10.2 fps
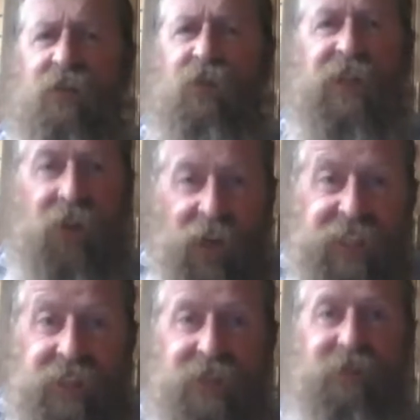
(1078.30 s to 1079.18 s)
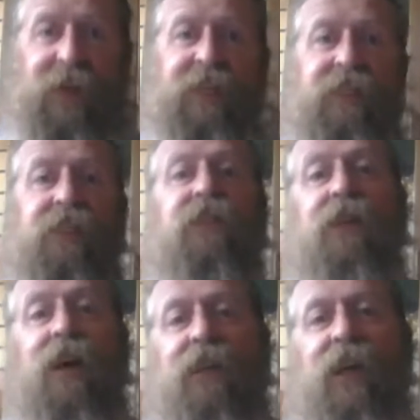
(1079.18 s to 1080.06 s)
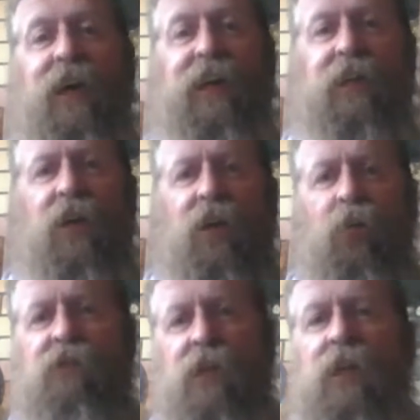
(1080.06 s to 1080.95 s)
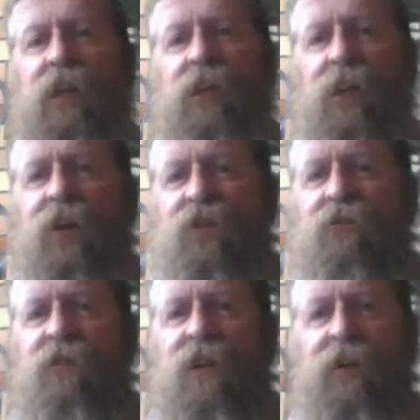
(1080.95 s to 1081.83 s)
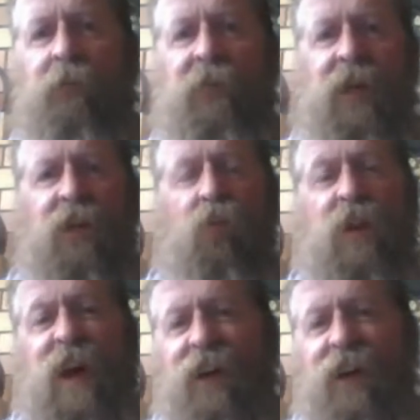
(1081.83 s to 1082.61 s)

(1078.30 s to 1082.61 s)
We're not in space. Okay, we're in an enclosed realm with